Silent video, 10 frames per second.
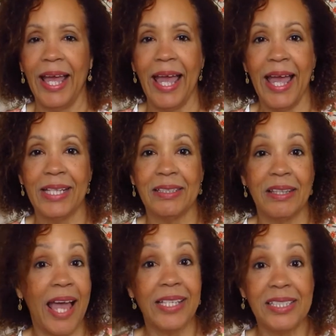And
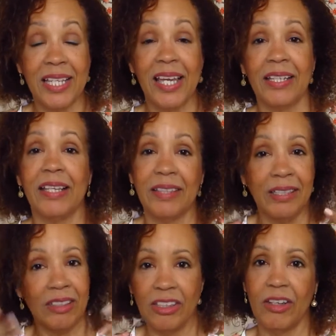that is it. And
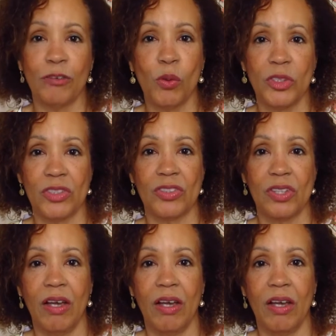then, of course,